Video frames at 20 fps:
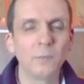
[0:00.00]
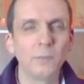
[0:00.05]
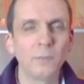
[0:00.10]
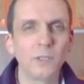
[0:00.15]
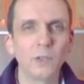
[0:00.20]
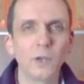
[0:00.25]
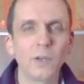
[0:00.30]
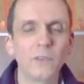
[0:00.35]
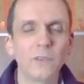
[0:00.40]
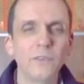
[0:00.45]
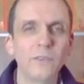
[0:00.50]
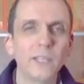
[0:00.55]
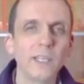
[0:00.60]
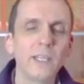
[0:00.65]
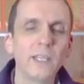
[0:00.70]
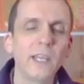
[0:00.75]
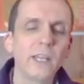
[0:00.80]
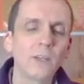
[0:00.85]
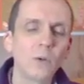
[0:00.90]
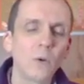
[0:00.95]
because they
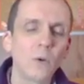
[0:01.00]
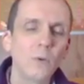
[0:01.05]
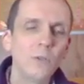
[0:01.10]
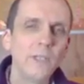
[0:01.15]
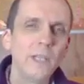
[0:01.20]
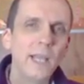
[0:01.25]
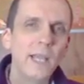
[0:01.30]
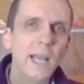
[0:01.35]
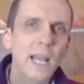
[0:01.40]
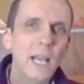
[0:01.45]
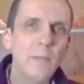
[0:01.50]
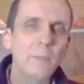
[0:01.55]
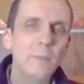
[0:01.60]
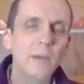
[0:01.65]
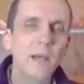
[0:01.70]
can only help